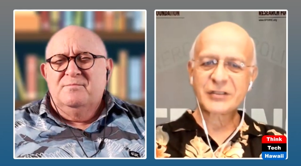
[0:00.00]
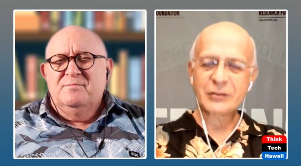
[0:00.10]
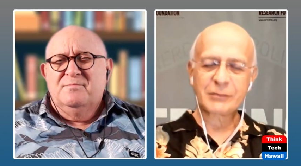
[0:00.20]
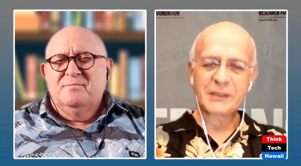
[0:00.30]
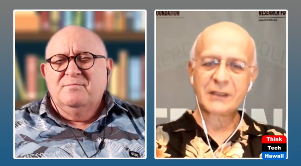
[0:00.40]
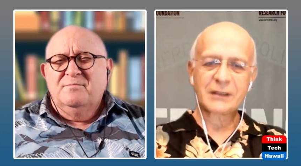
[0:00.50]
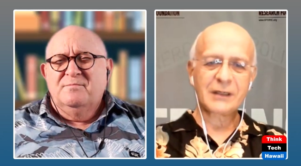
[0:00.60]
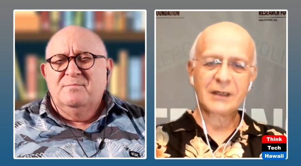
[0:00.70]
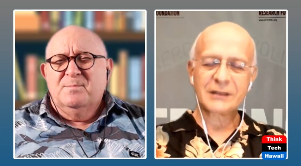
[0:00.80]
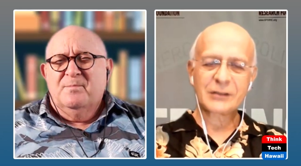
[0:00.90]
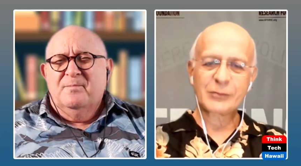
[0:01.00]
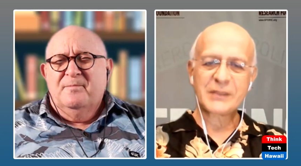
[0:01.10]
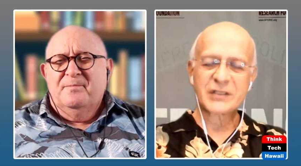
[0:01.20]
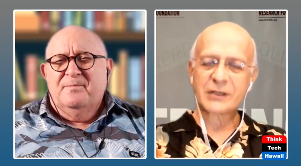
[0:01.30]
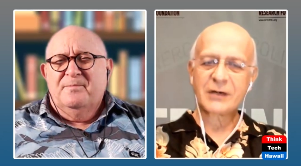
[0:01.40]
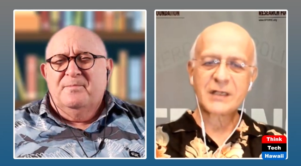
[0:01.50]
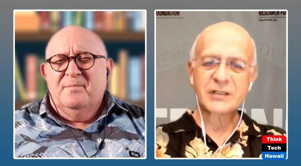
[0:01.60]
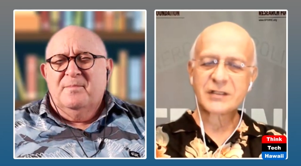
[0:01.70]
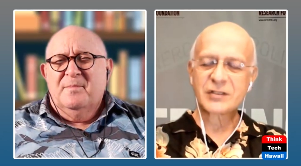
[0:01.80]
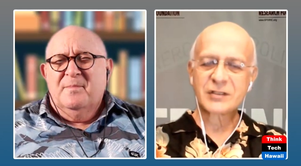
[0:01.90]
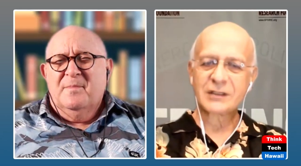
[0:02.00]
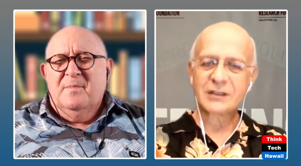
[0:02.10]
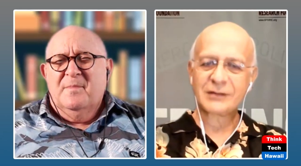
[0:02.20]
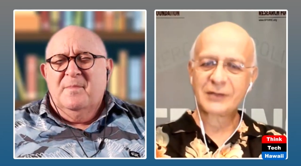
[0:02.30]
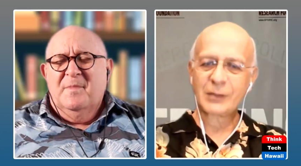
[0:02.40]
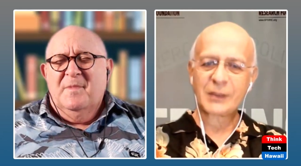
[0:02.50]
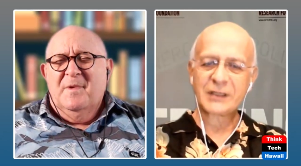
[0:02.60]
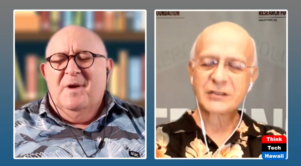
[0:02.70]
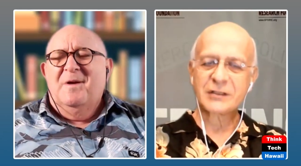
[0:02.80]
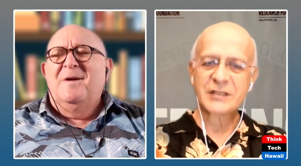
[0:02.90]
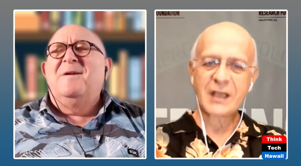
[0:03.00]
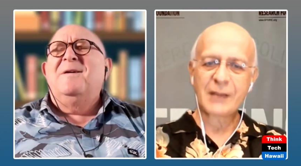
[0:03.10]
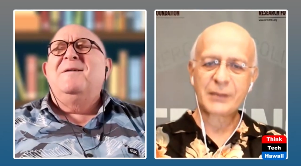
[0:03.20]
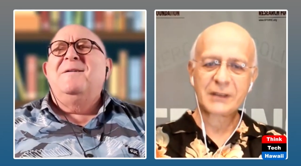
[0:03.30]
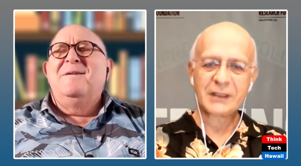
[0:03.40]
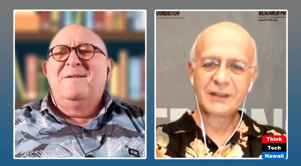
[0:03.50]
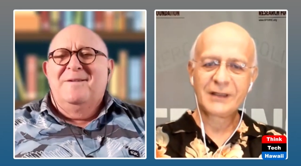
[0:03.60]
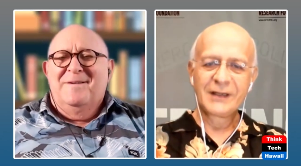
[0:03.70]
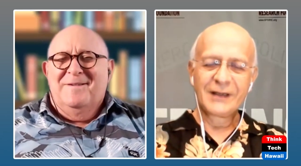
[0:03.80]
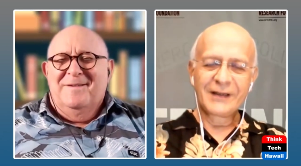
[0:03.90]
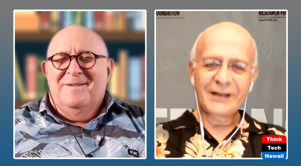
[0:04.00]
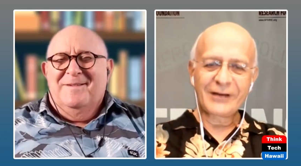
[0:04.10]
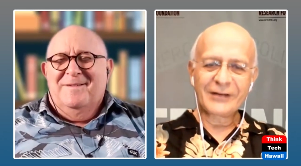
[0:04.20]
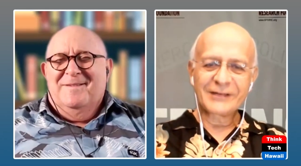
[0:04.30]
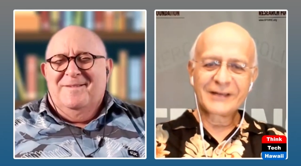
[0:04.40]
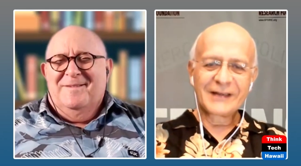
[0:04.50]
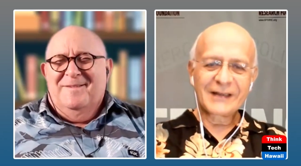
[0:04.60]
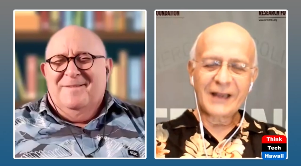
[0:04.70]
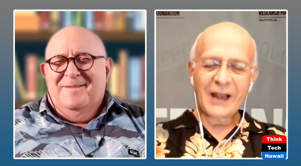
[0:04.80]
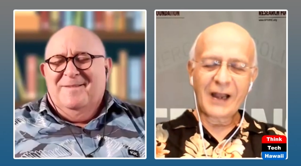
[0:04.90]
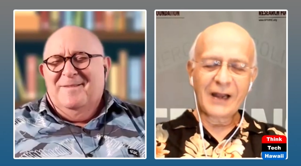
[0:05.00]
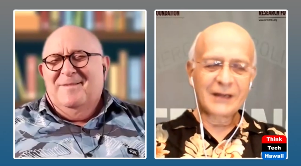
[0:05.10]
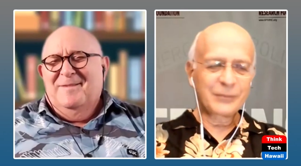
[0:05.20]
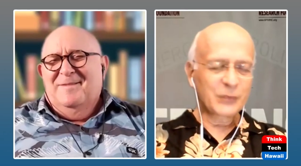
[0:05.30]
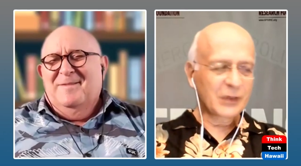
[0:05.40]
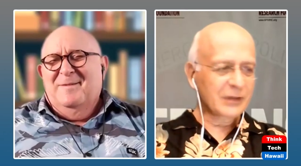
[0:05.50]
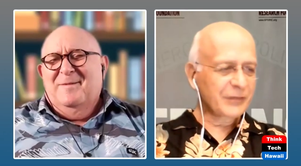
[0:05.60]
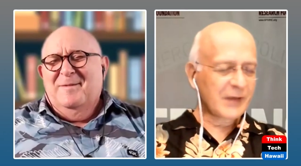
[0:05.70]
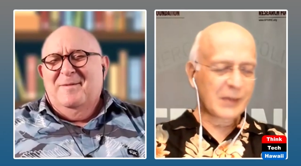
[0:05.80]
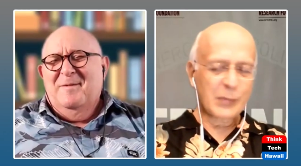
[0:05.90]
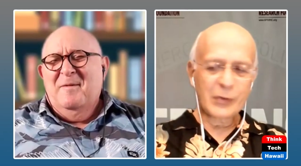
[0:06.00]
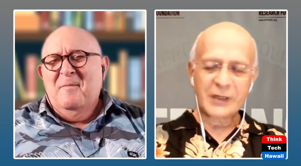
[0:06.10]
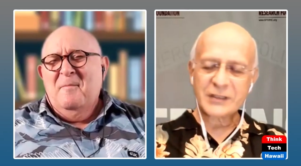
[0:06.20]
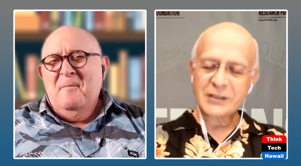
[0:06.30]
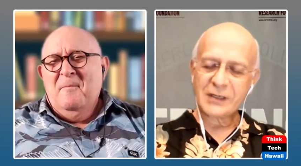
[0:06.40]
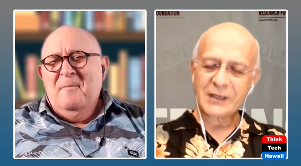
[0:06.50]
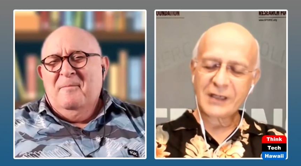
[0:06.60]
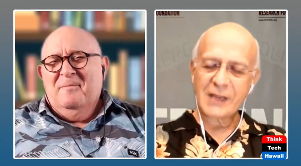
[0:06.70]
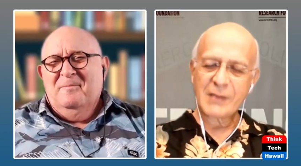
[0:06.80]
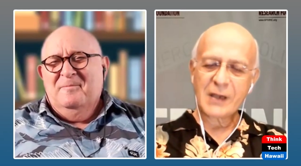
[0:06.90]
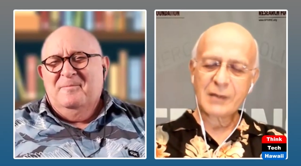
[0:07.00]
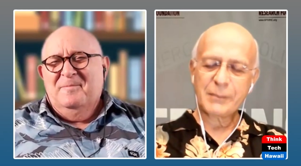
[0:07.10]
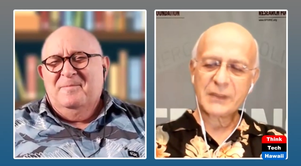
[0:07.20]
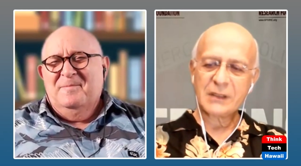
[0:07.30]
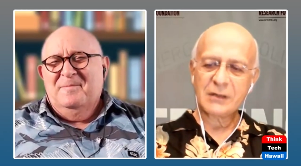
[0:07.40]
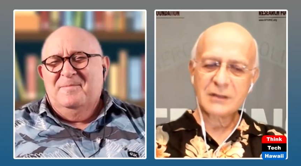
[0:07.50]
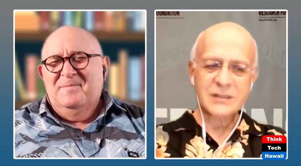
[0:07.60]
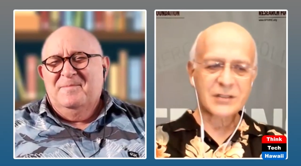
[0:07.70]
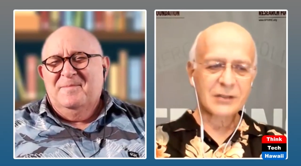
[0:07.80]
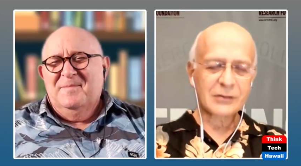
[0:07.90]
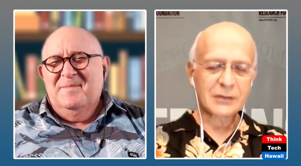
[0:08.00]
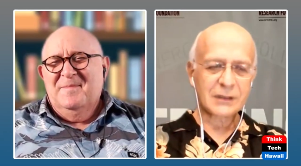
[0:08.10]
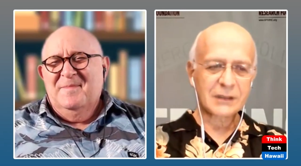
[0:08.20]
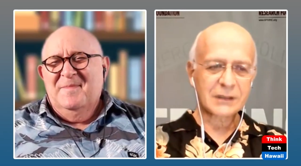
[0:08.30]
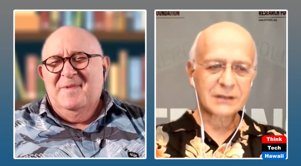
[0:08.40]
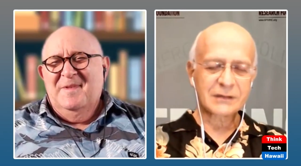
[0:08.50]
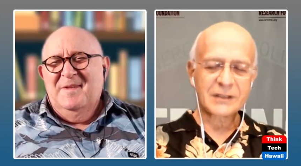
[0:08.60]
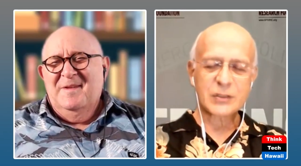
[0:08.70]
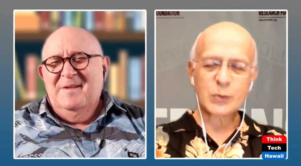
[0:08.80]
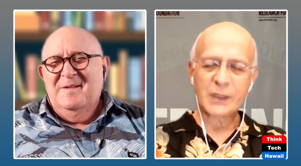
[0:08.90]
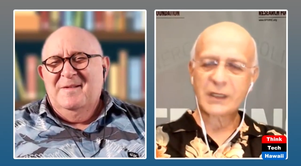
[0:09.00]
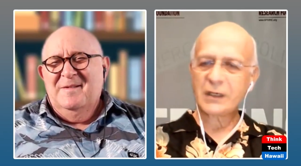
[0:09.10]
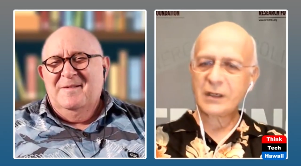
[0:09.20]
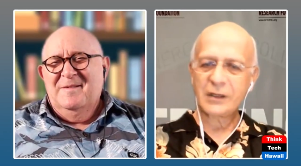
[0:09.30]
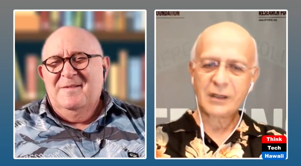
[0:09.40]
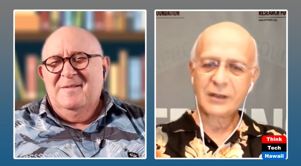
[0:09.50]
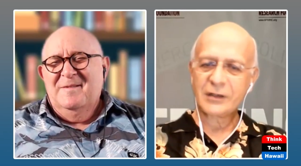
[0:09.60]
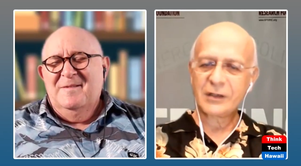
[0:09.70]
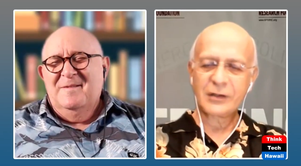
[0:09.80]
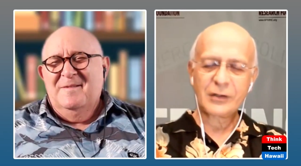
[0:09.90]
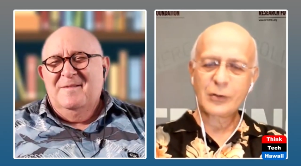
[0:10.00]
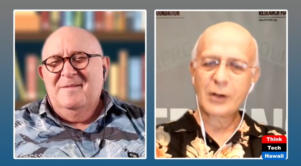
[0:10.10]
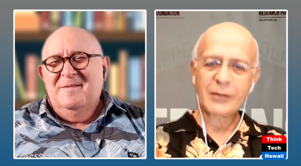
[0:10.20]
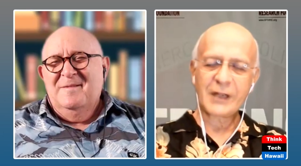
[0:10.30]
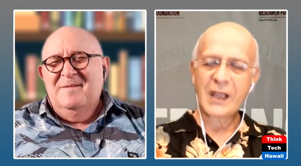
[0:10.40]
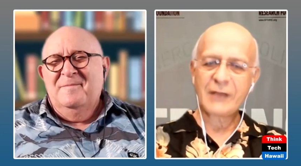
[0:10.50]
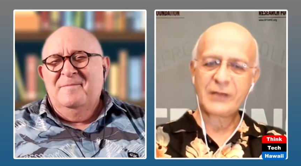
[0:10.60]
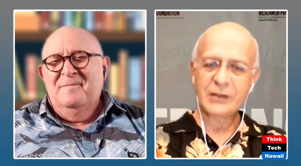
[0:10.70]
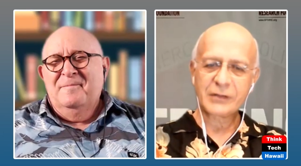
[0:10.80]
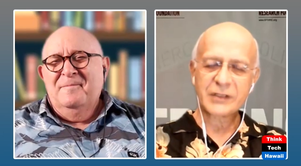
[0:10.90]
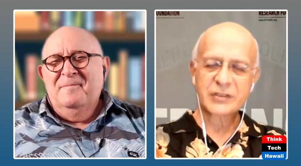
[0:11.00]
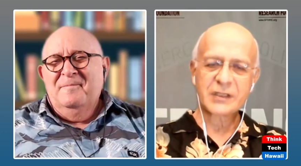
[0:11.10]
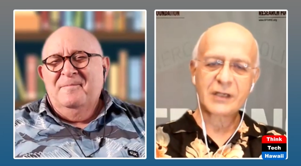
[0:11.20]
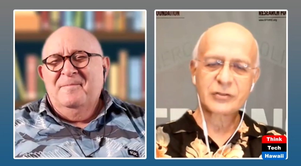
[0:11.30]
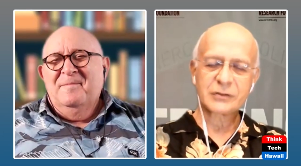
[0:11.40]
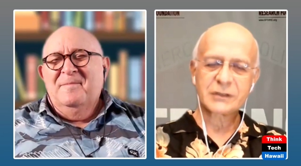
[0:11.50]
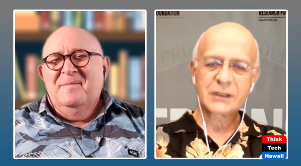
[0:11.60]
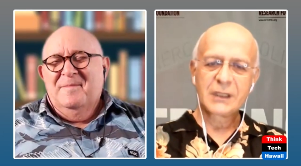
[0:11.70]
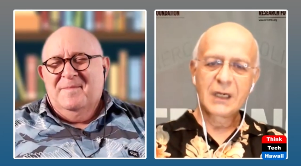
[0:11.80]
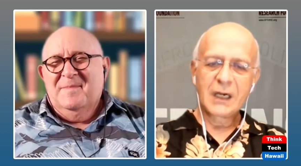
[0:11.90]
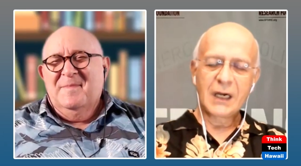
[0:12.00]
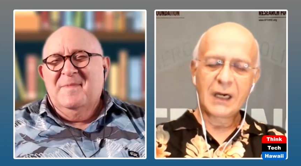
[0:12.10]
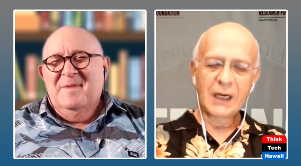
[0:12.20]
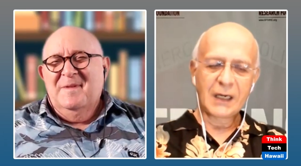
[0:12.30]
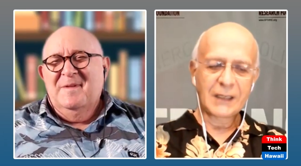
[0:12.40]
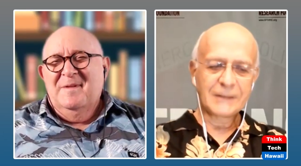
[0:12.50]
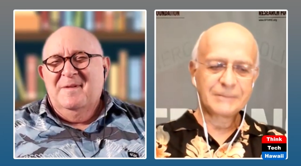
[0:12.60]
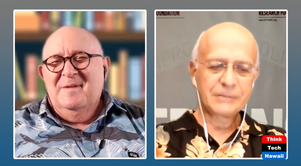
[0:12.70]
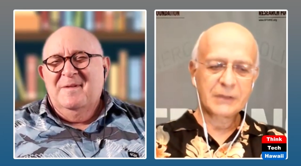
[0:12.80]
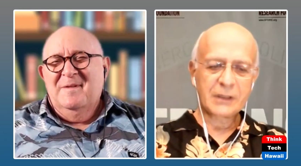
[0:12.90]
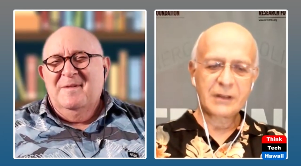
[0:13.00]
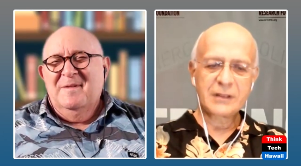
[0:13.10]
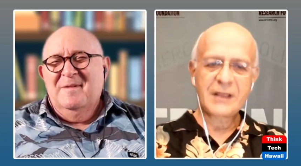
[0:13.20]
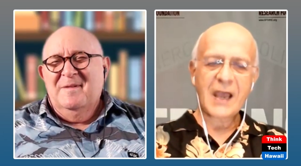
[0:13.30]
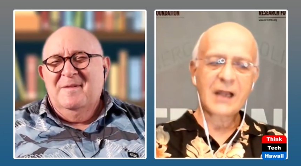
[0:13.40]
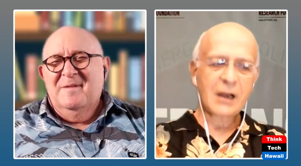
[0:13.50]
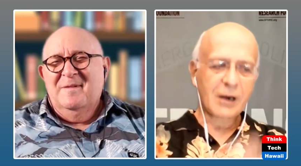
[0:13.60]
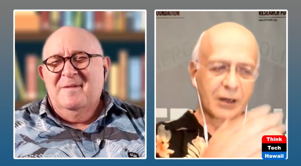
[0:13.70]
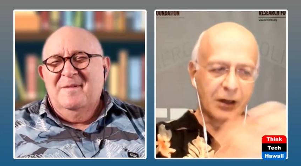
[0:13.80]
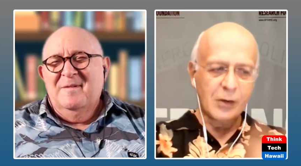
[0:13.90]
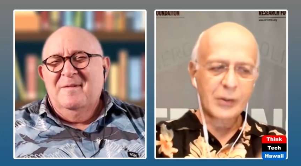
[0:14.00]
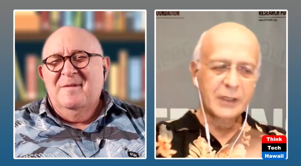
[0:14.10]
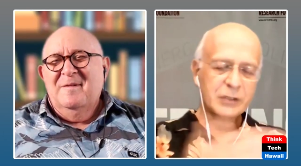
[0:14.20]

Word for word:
Speaker 1: don't meet a uh, don't miss a crisis uh, when it starts happening. you know, uh, you know, the finger pointing came out, but also uh, this week you you already have hearings scheduled uh, that are going